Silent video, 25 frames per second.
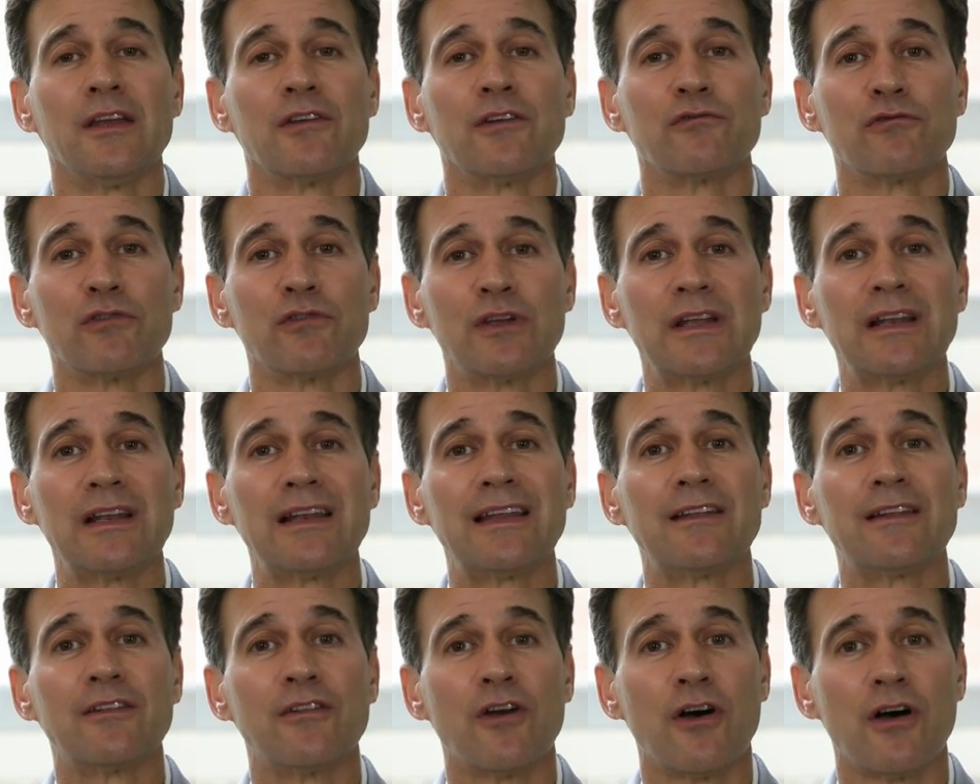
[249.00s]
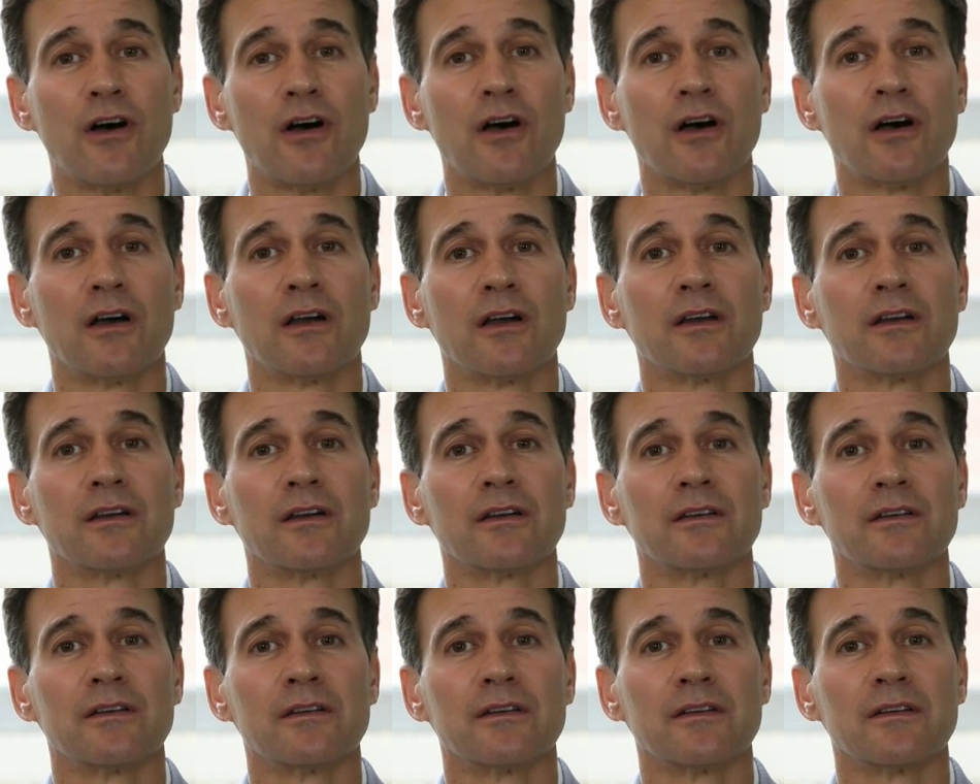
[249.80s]
really
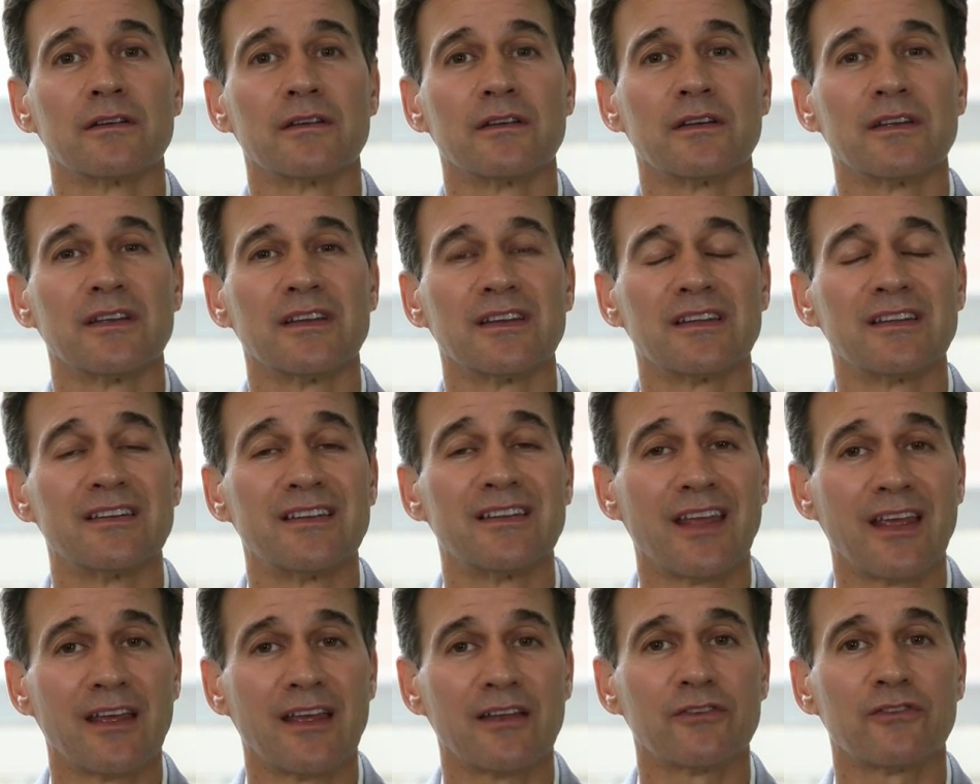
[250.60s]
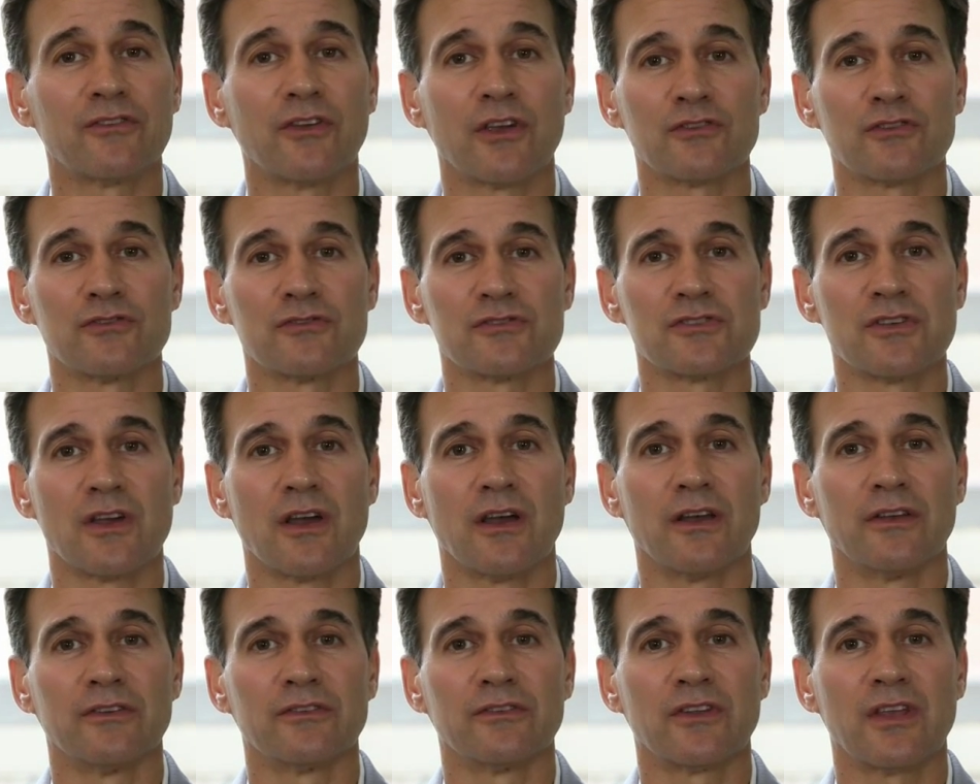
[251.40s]
long, intense
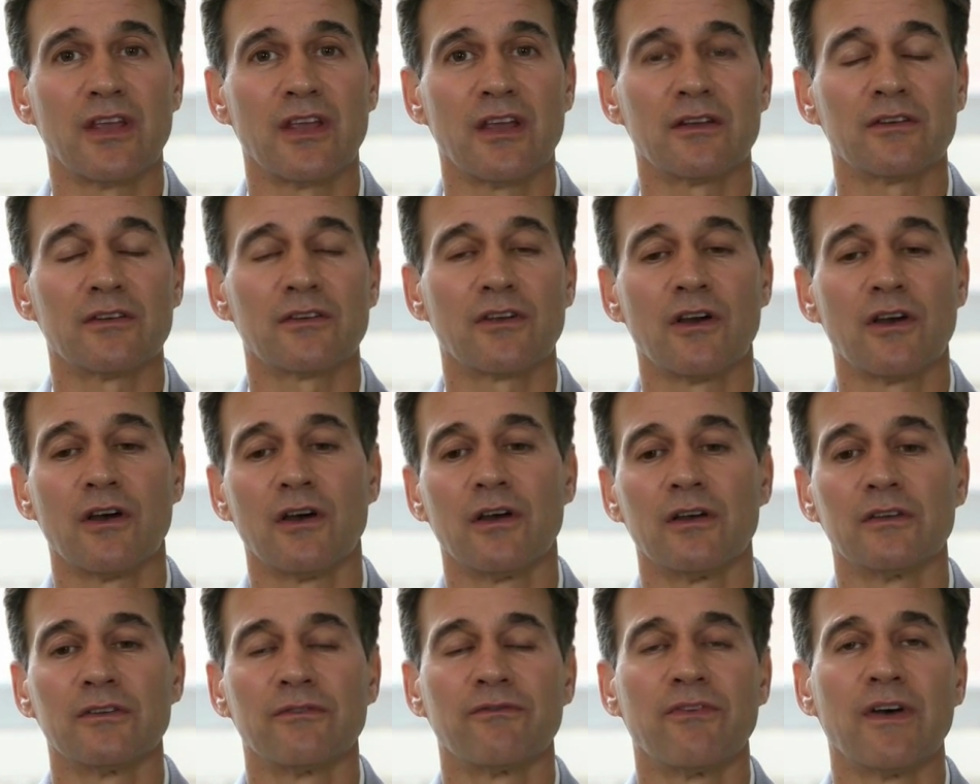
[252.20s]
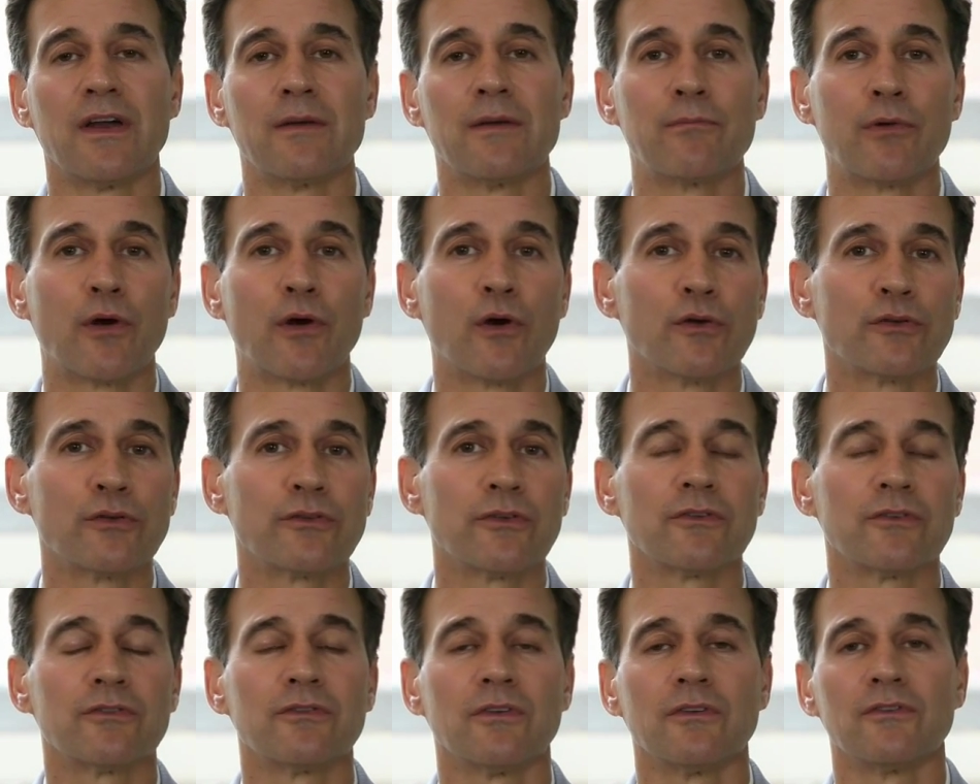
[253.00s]
exercise can cause
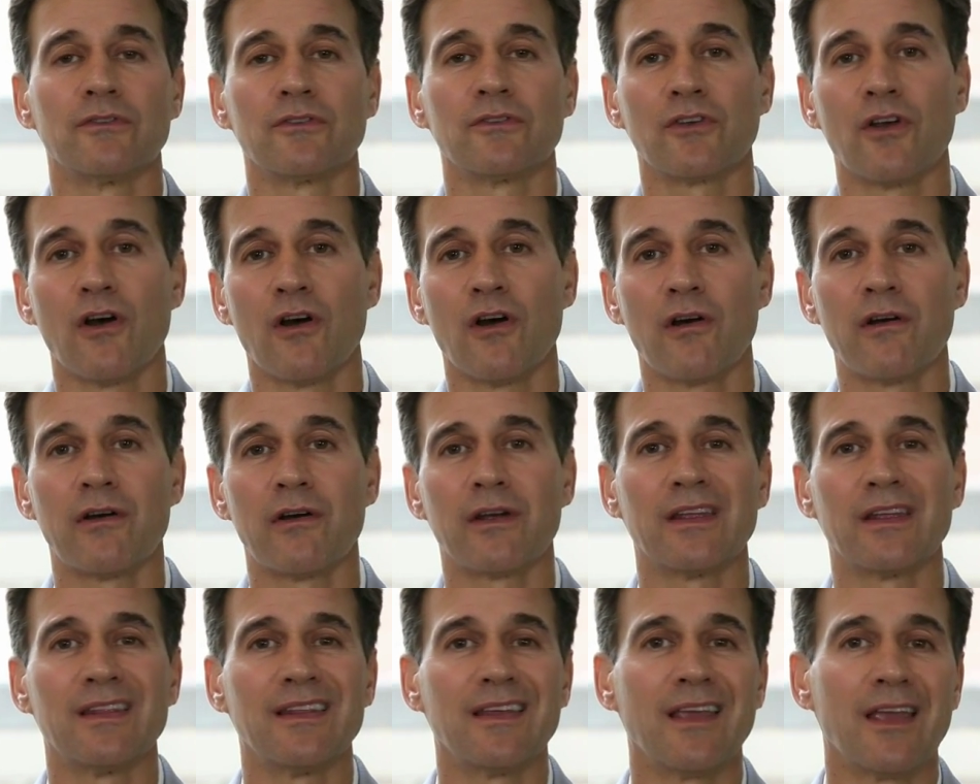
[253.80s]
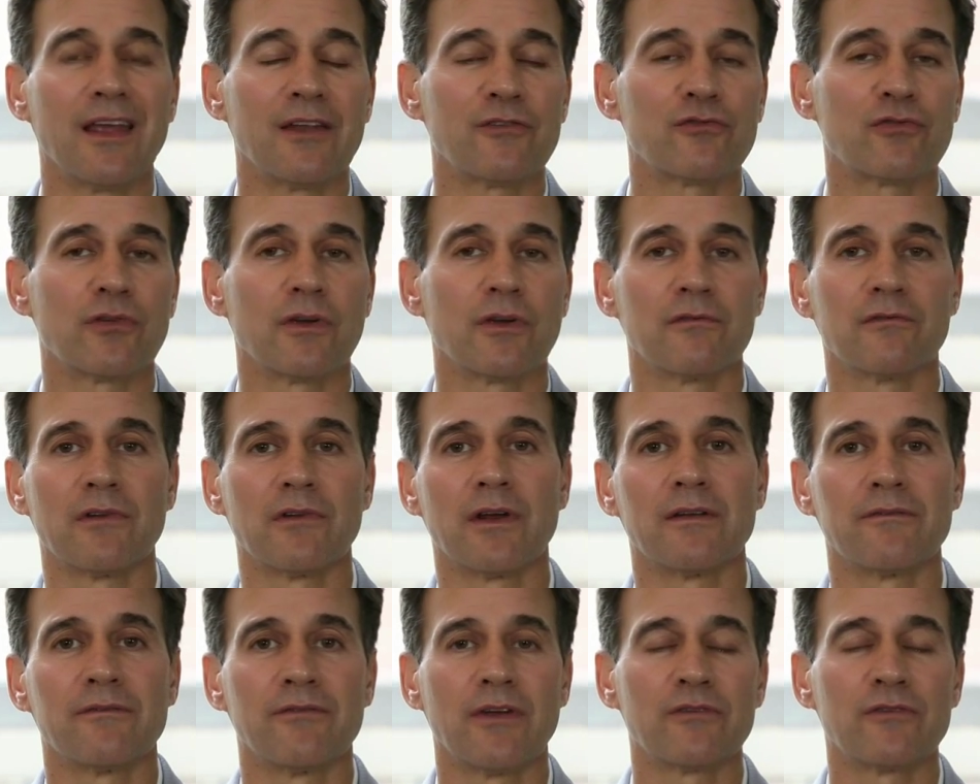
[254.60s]
fibrosis and scarring in the atria and
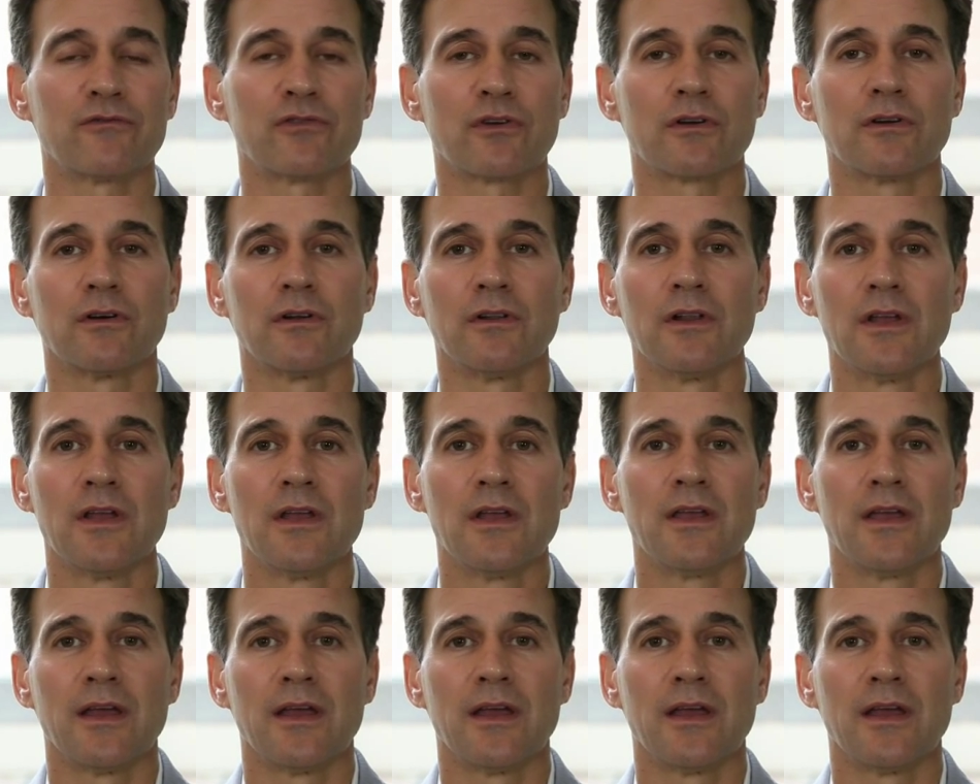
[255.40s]
right ventricle